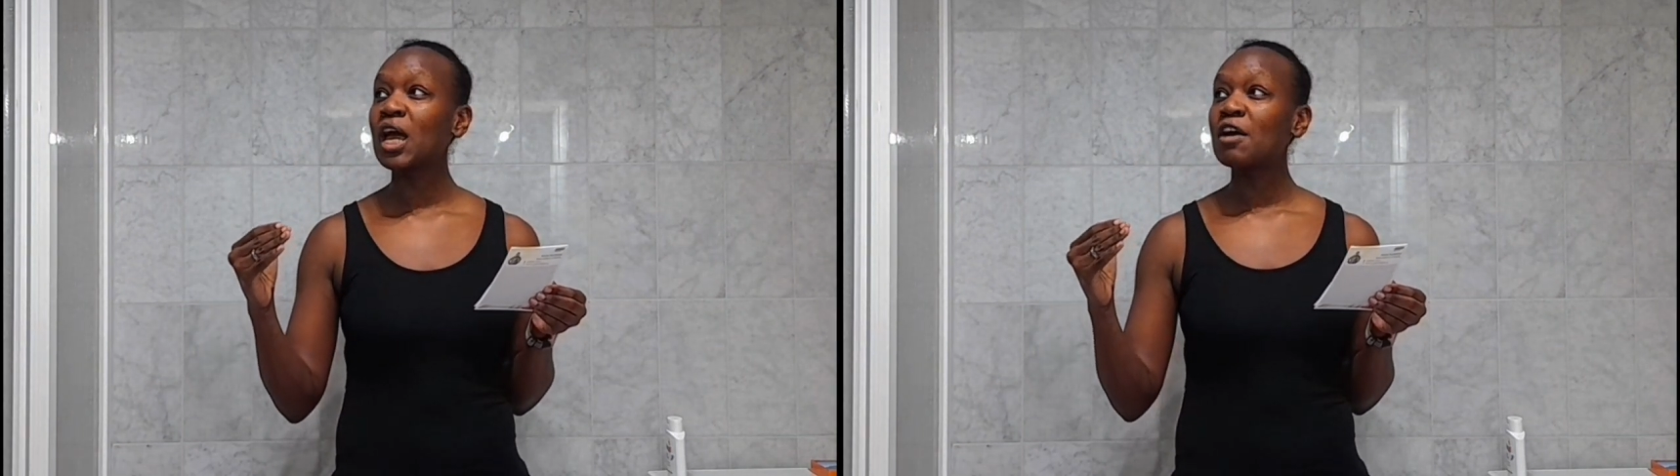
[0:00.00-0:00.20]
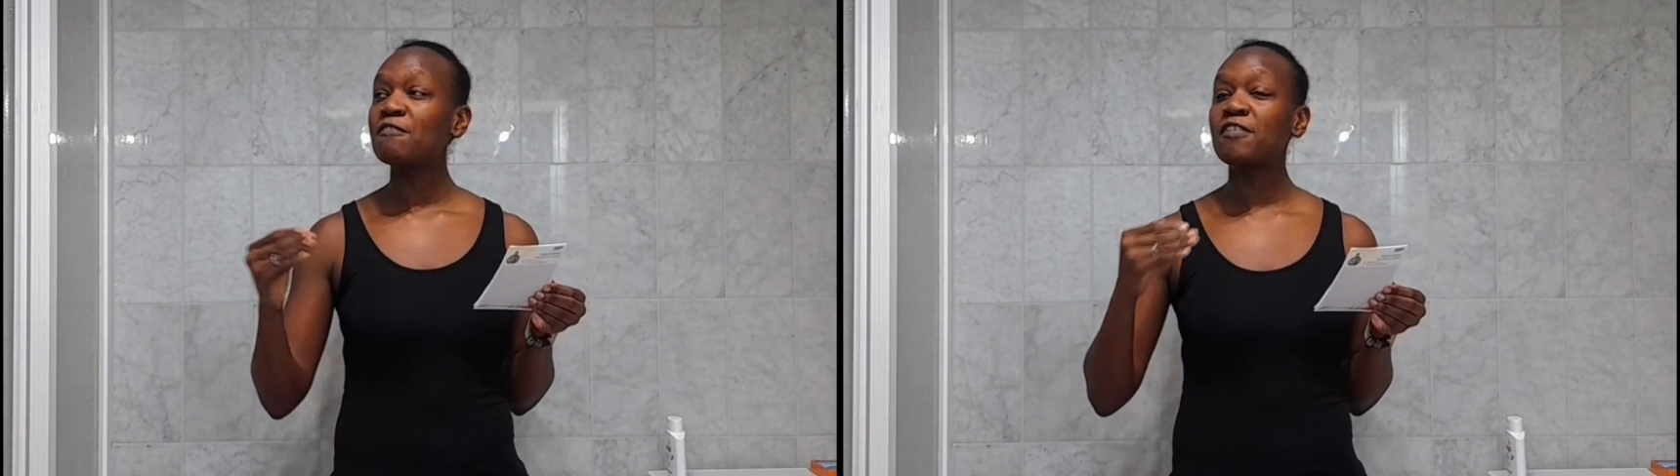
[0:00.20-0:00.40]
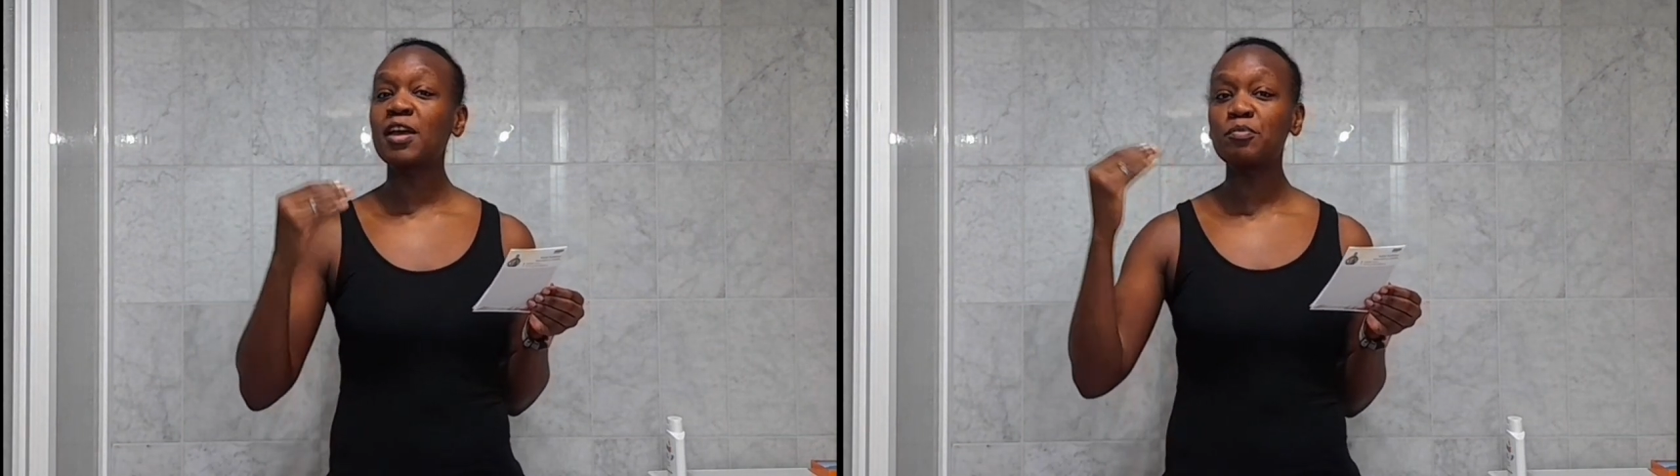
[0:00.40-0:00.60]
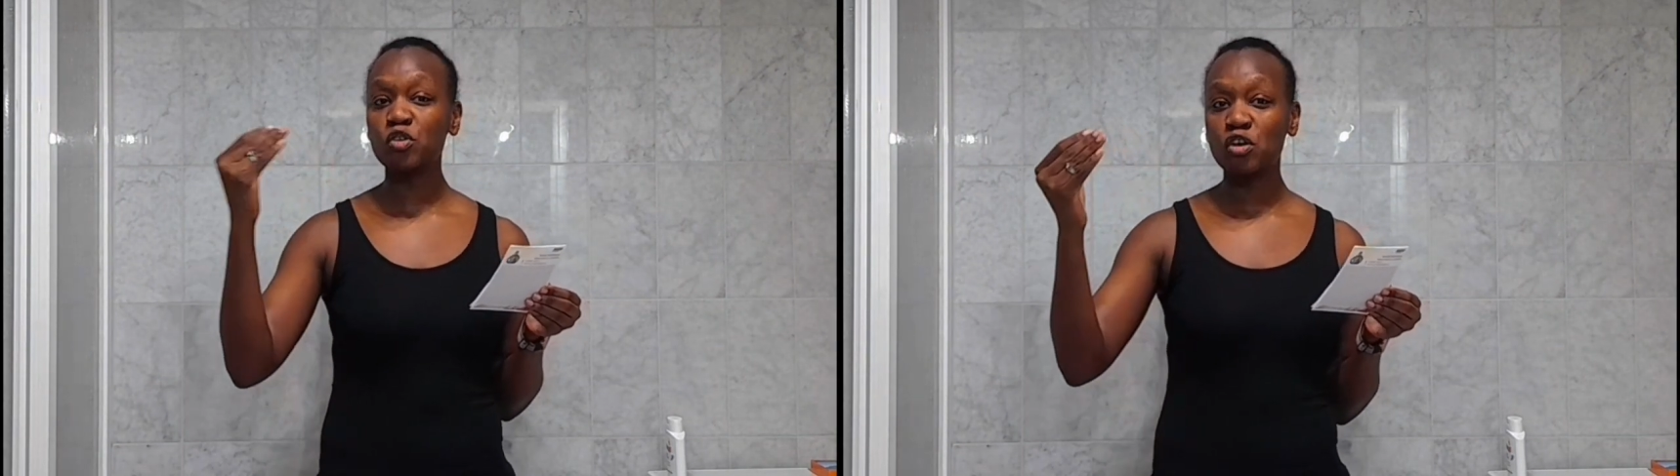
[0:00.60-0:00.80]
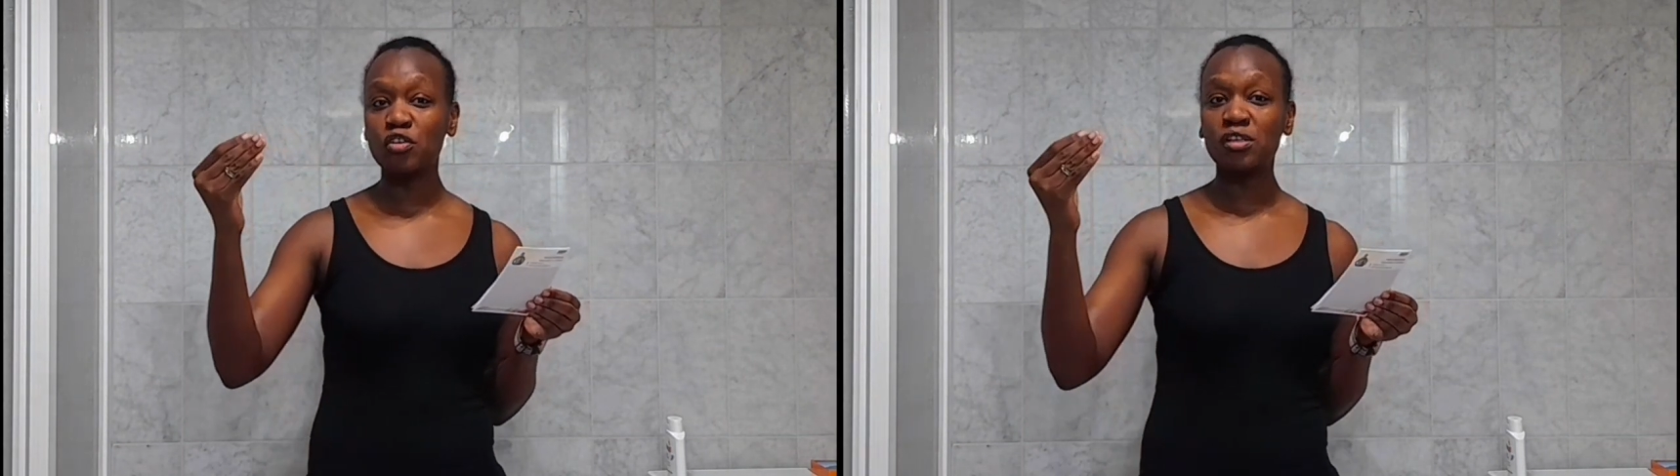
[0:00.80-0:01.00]

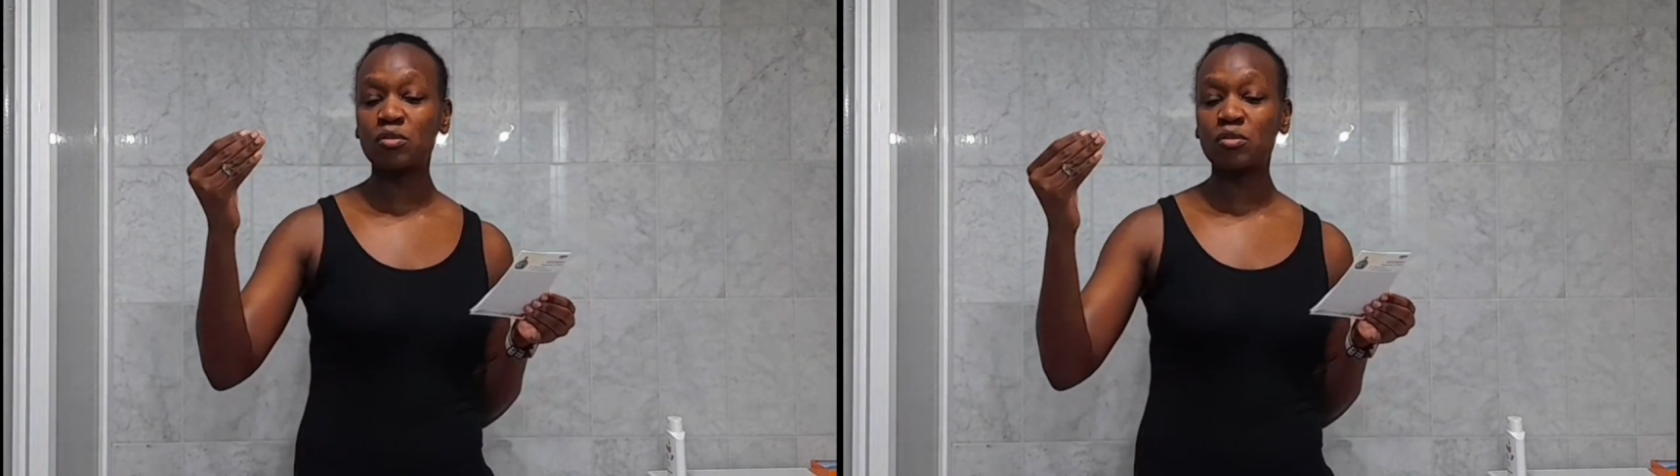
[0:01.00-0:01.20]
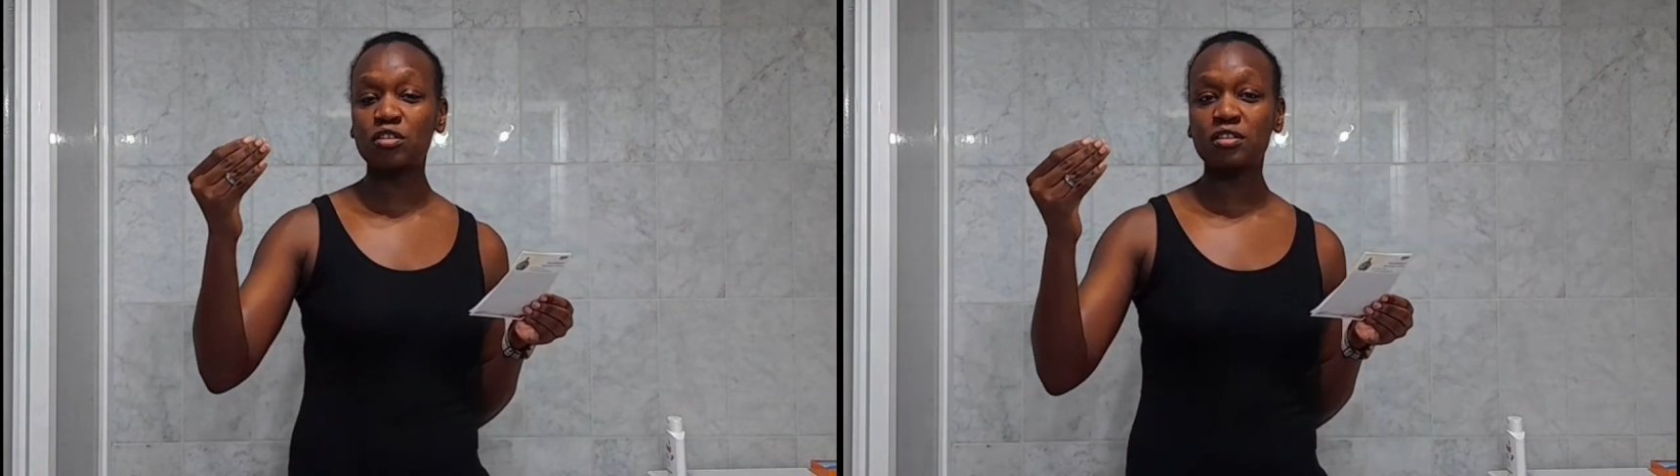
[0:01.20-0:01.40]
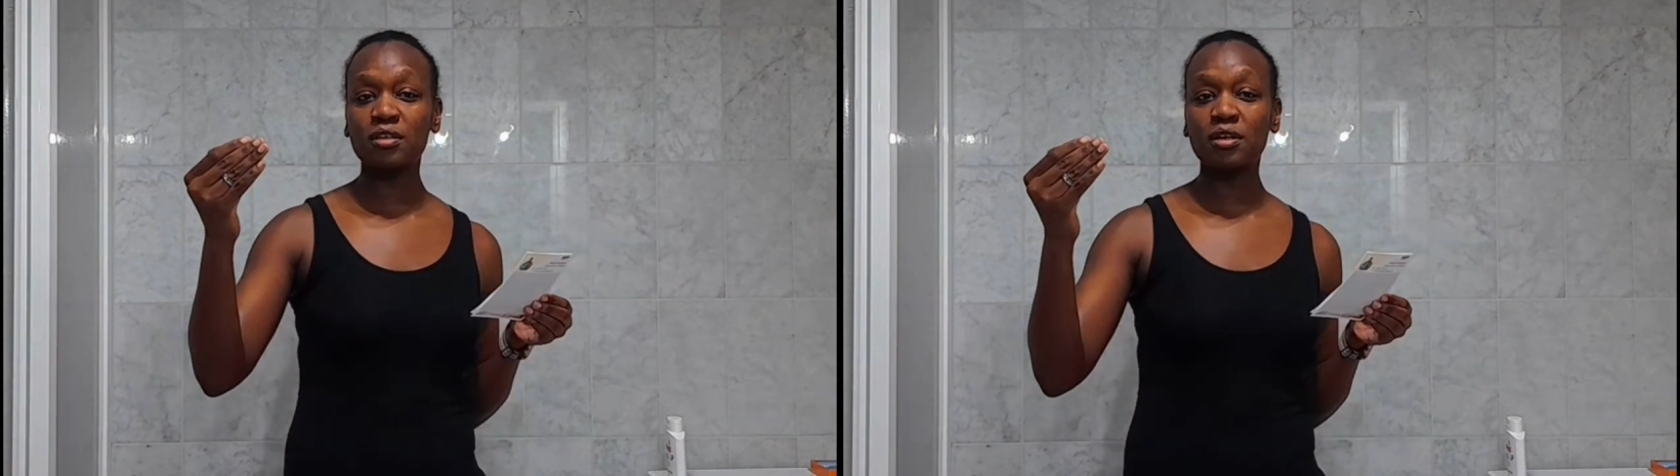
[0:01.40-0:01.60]
February, that was